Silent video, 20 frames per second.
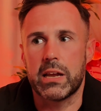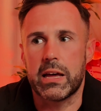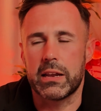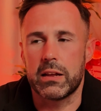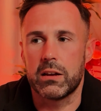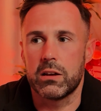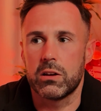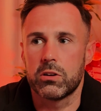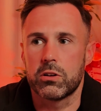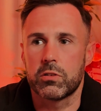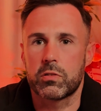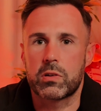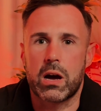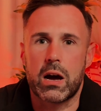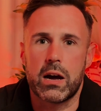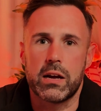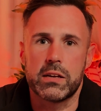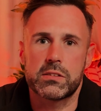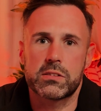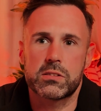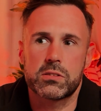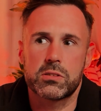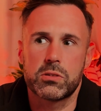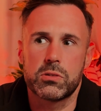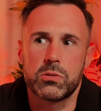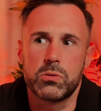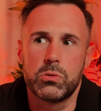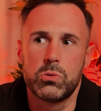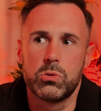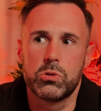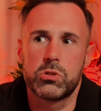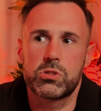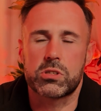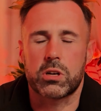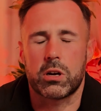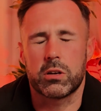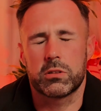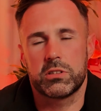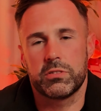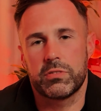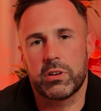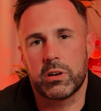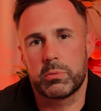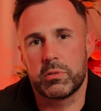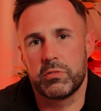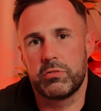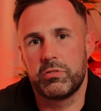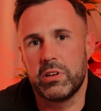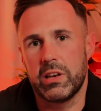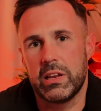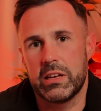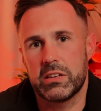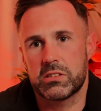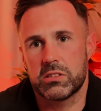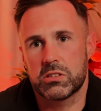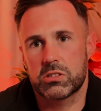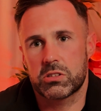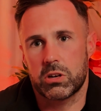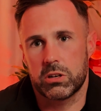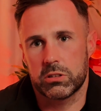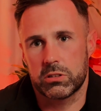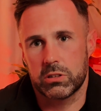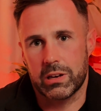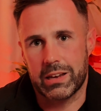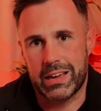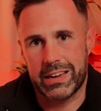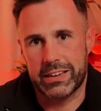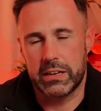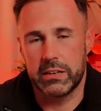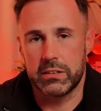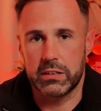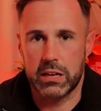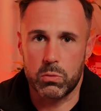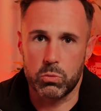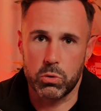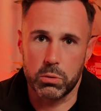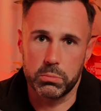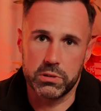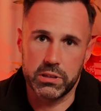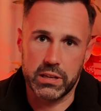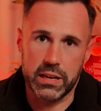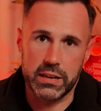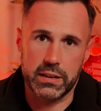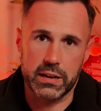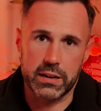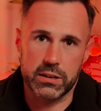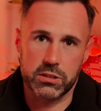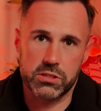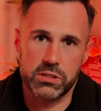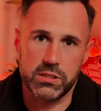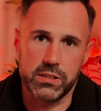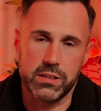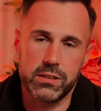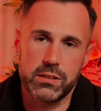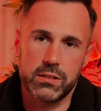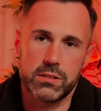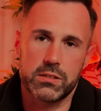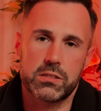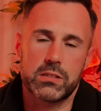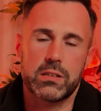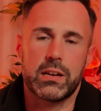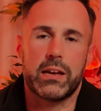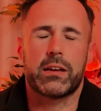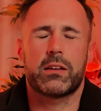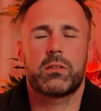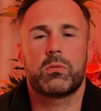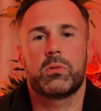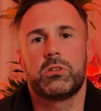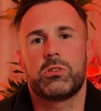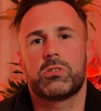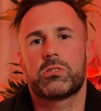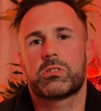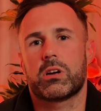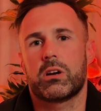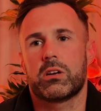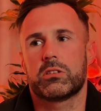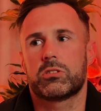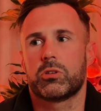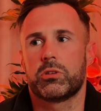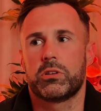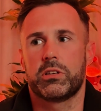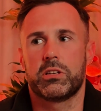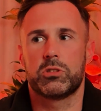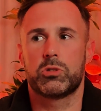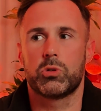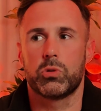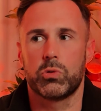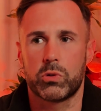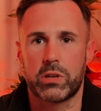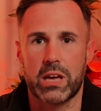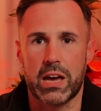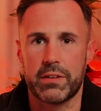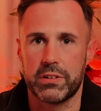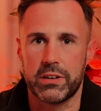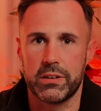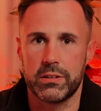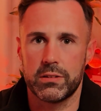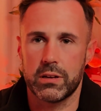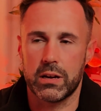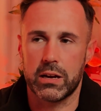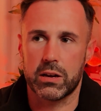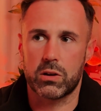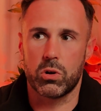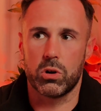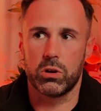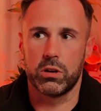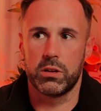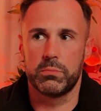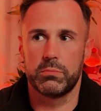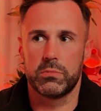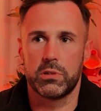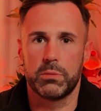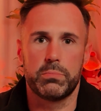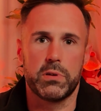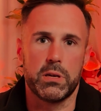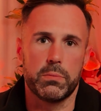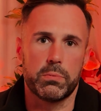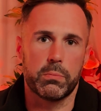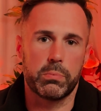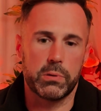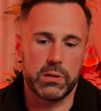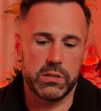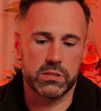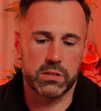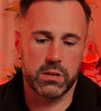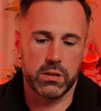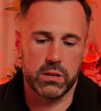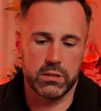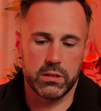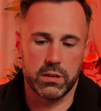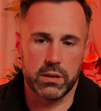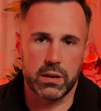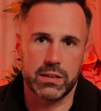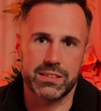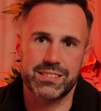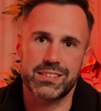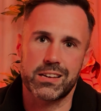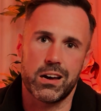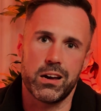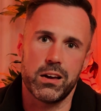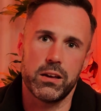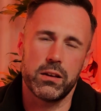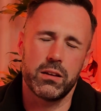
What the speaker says: that a lot of guys who start developing feelings and start liking that woman that they're seeing, is like when you start turning into Kevin. I call him the people pleaser, the nice guy.